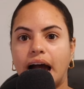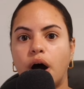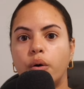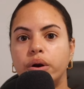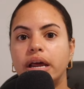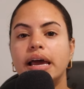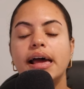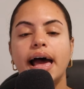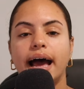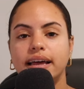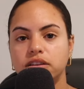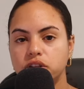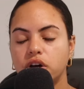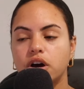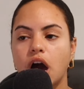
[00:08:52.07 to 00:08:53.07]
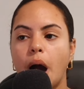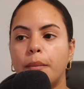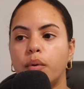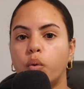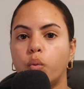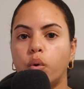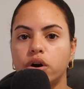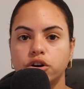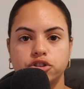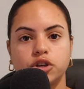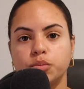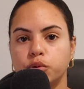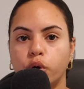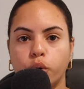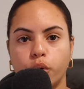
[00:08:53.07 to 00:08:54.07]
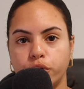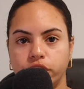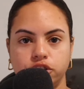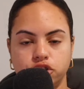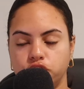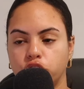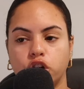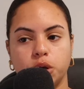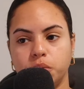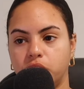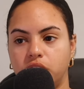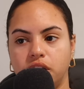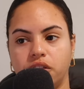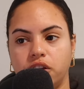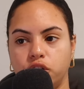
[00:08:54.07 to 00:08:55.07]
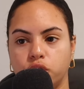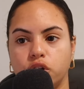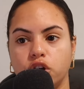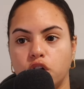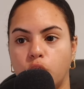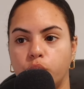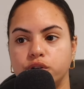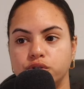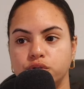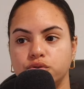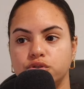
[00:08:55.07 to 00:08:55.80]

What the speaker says: down and look up what are some local things in your community that you can go and